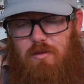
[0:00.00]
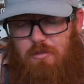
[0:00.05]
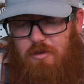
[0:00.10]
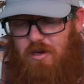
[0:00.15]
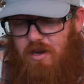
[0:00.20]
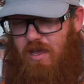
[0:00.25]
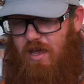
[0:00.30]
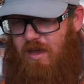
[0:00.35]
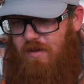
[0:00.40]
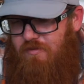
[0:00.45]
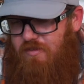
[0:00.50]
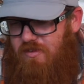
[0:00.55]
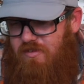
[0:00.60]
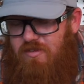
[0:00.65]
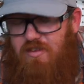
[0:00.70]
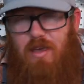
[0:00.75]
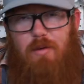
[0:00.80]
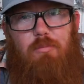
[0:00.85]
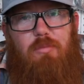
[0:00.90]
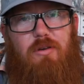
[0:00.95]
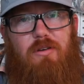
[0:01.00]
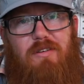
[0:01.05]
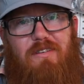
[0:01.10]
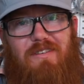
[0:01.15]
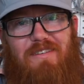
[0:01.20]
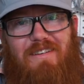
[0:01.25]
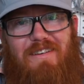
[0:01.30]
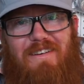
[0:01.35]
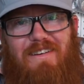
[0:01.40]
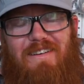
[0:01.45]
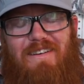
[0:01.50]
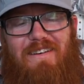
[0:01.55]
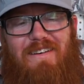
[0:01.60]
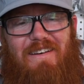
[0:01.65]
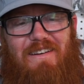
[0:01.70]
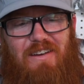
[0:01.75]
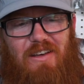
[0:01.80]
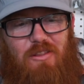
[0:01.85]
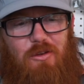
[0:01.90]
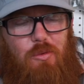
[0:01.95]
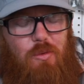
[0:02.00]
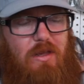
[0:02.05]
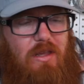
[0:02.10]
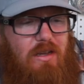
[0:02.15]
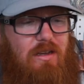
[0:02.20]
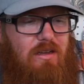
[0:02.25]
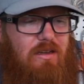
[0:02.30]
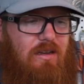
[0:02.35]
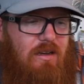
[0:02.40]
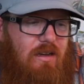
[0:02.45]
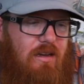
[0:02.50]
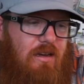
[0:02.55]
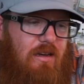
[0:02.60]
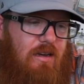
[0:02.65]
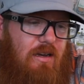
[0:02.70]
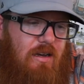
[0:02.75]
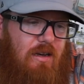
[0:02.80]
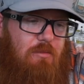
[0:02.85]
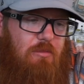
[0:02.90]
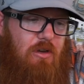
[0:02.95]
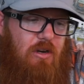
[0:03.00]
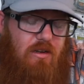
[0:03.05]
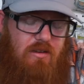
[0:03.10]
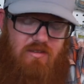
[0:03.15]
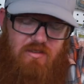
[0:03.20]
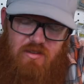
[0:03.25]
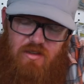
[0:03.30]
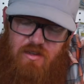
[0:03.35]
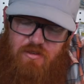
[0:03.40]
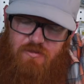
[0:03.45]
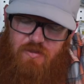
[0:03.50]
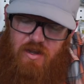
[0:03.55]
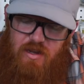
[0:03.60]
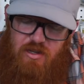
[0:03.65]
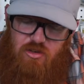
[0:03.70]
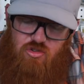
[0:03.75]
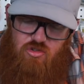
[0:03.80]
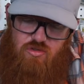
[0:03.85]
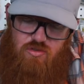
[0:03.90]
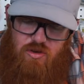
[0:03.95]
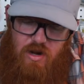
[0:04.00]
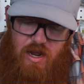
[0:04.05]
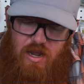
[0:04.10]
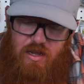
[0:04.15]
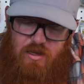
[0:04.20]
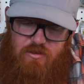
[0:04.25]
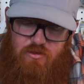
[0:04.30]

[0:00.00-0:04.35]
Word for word: I'm going to have to skip another week. Uh, I'm going to see if I can try